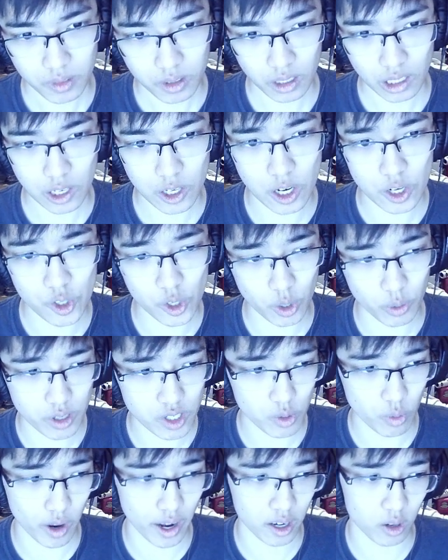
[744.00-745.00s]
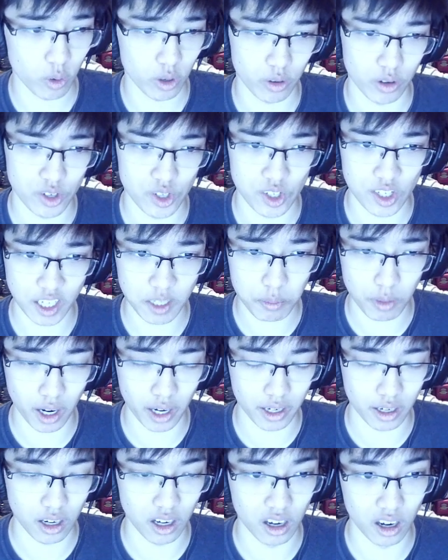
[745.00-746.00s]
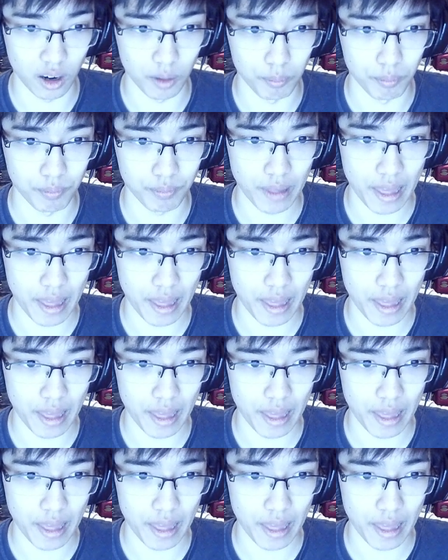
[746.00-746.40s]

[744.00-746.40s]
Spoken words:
And so the reason why I don't want to run Stingmon, and